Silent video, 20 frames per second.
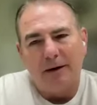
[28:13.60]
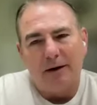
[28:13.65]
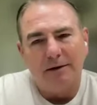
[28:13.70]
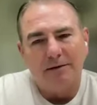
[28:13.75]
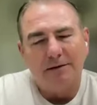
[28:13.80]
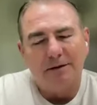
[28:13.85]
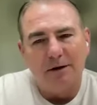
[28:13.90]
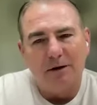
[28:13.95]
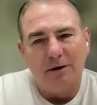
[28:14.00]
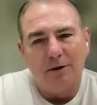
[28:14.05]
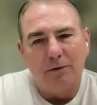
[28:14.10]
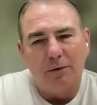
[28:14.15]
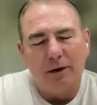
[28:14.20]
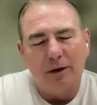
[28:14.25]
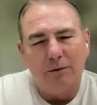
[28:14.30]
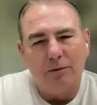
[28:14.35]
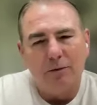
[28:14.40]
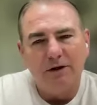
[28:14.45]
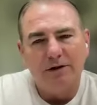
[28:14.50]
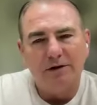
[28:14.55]
Uh,
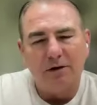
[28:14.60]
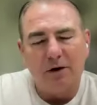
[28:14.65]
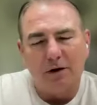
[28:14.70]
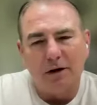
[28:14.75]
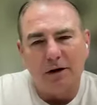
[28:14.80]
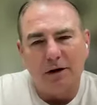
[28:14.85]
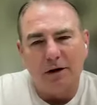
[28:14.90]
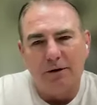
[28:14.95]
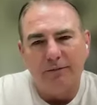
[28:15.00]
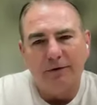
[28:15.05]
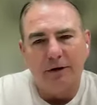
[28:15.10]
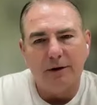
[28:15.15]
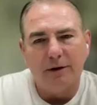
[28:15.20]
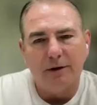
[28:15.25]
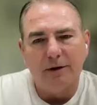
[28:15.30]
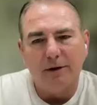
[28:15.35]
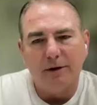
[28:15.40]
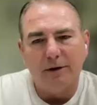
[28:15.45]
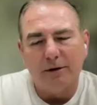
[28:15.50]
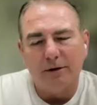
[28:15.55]
so we we started
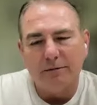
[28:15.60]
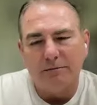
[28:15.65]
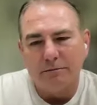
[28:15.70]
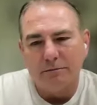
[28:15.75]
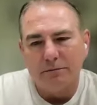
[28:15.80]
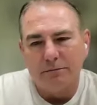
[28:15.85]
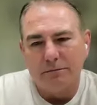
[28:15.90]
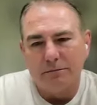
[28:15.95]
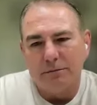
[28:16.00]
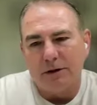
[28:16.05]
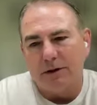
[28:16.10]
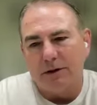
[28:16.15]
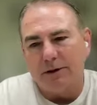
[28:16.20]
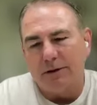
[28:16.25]
off the year and